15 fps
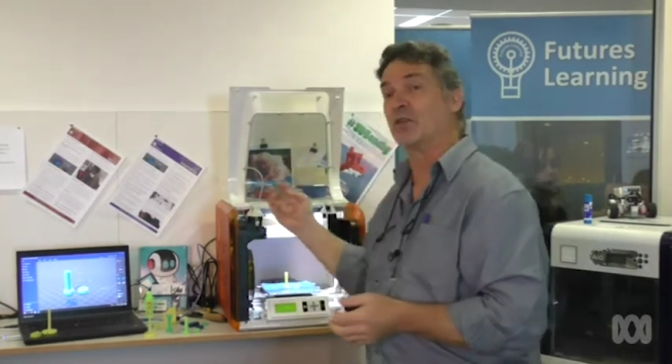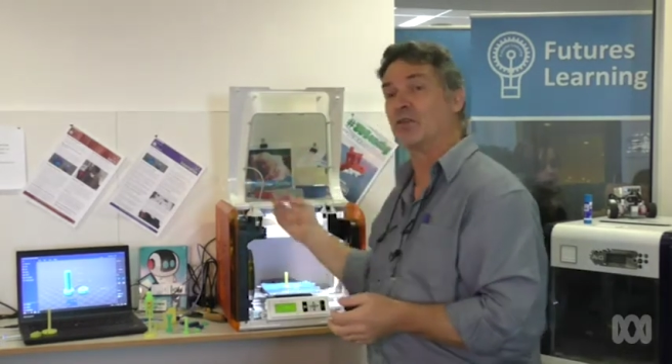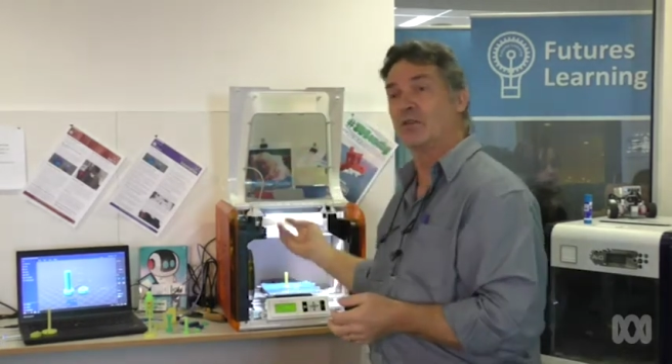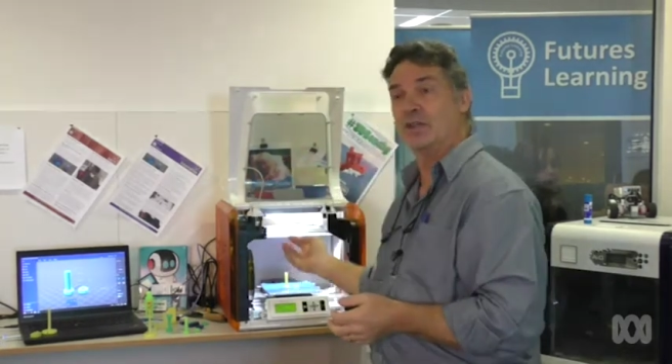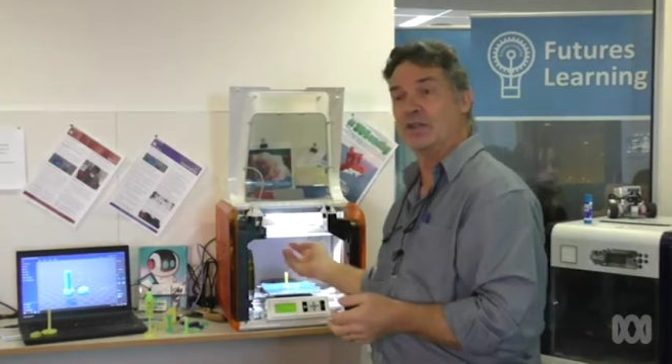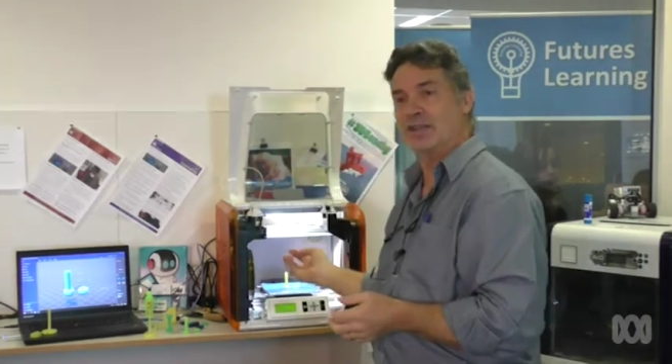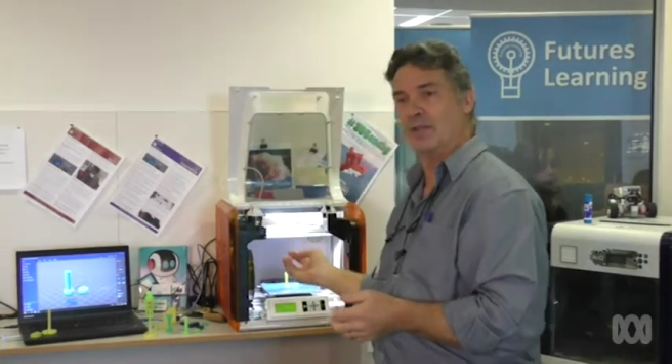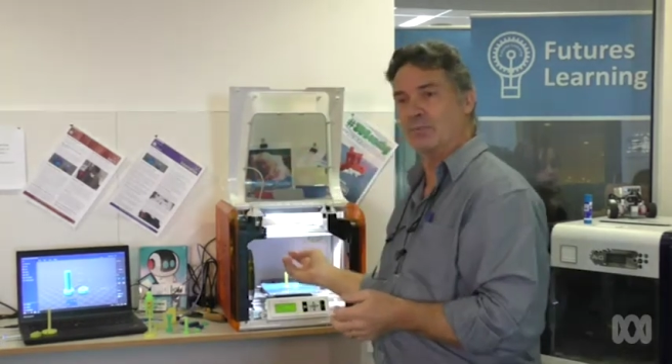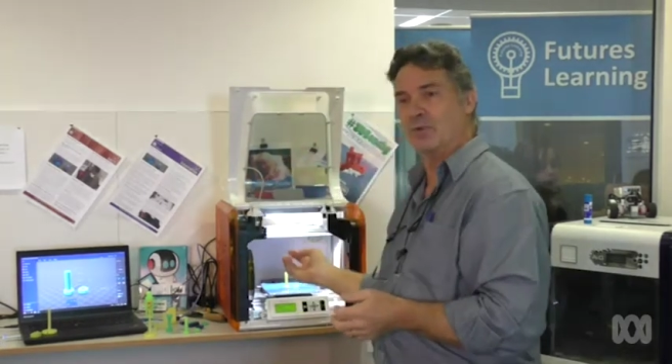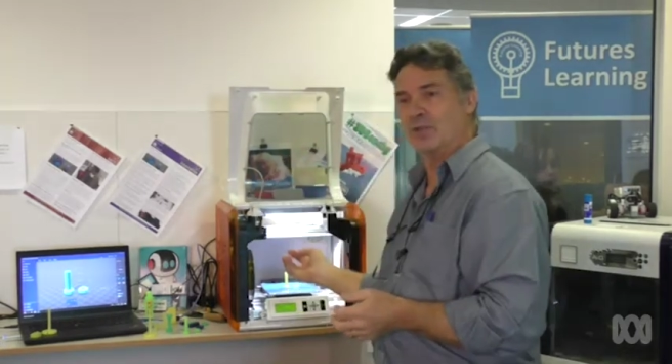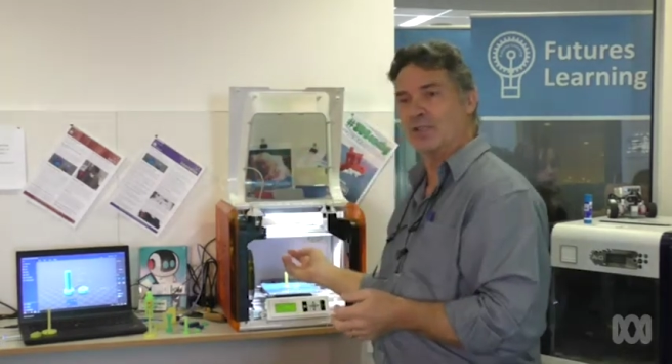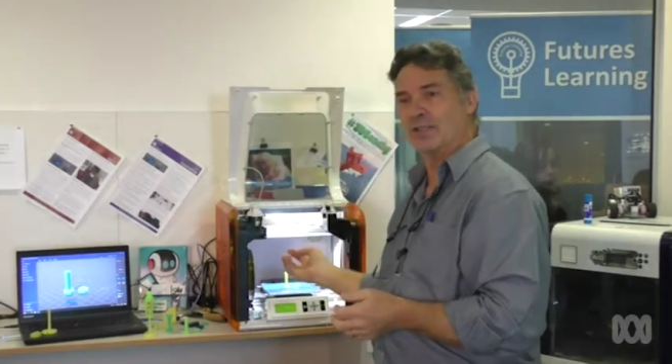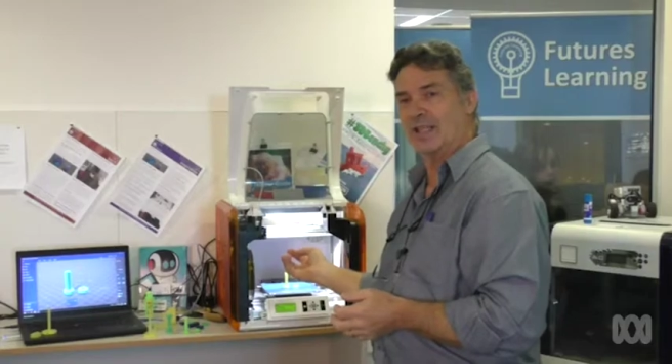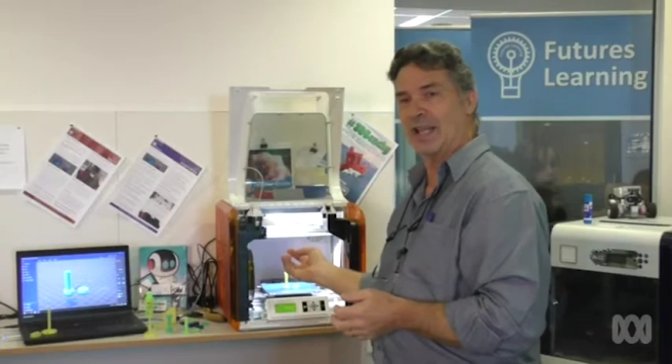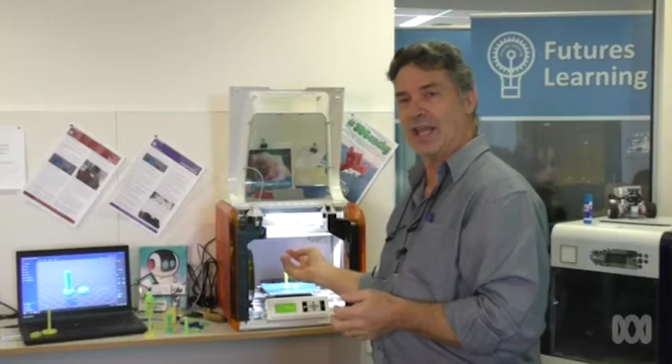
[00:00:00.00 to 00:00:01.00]
3D
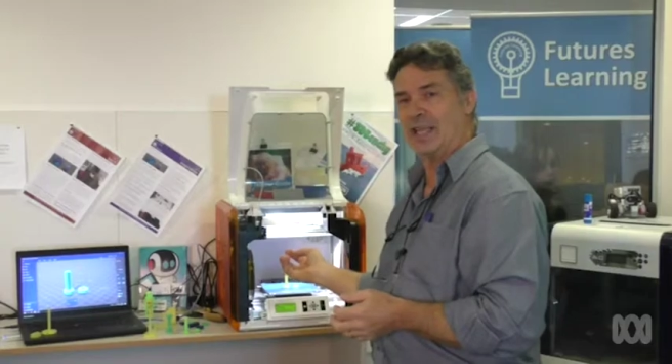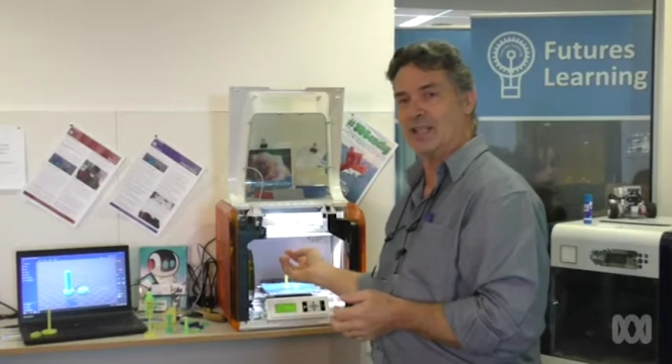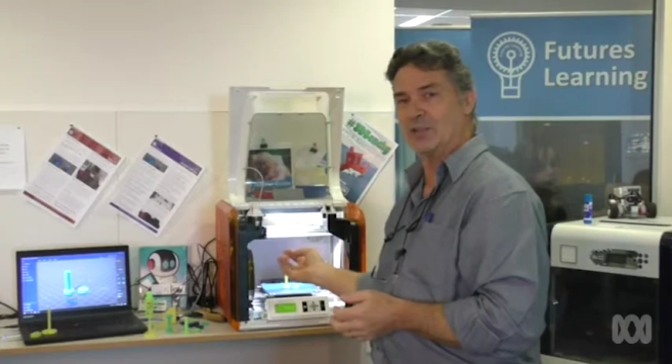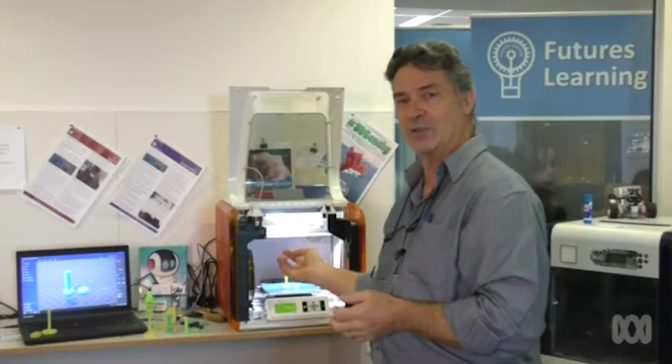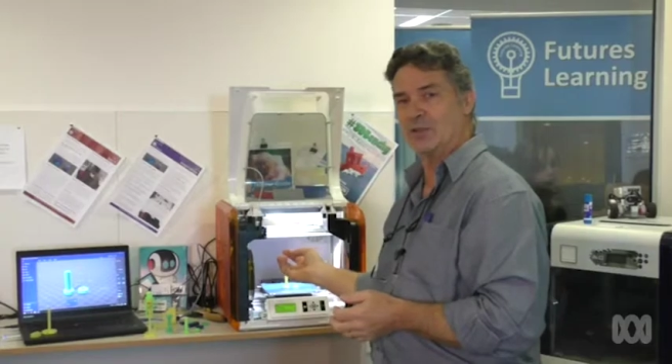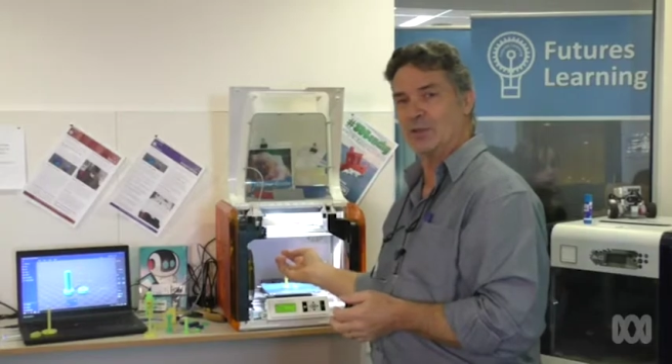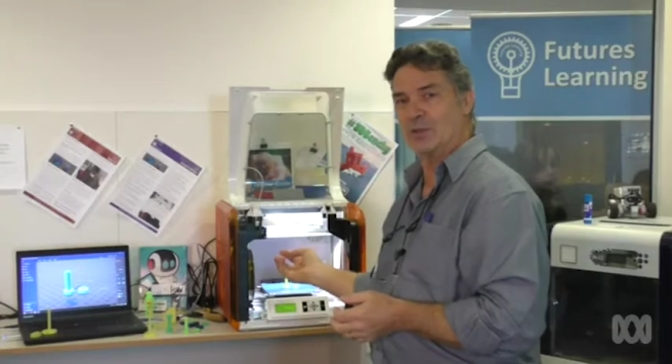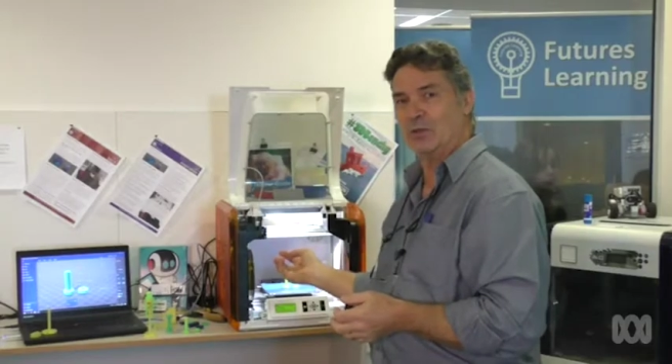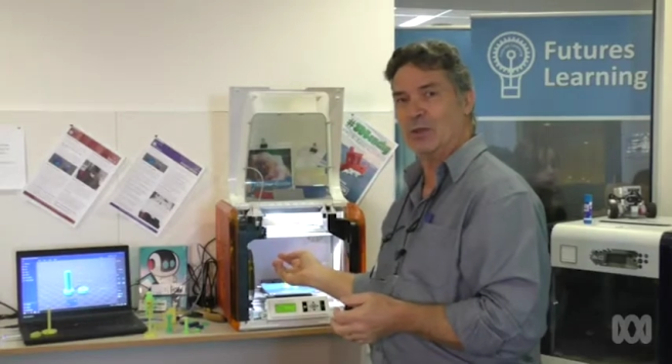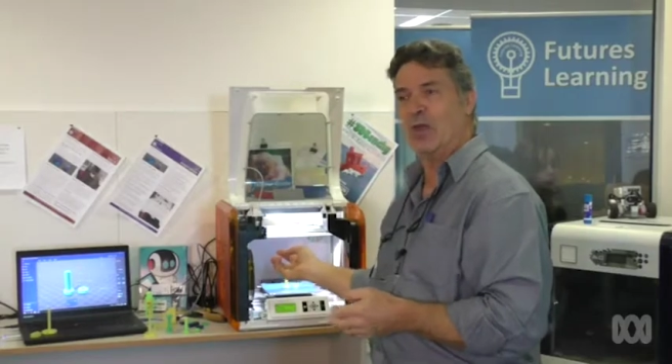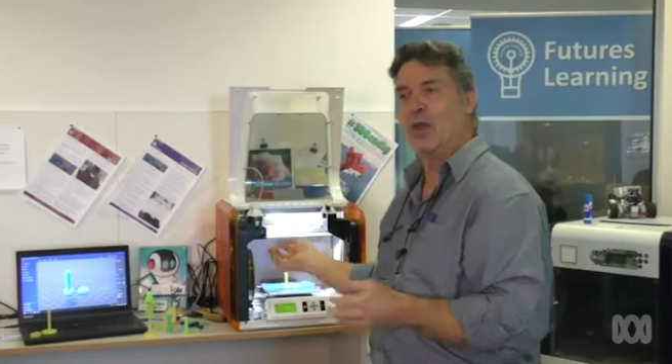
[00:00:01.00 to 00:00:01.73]
printers allow you to do.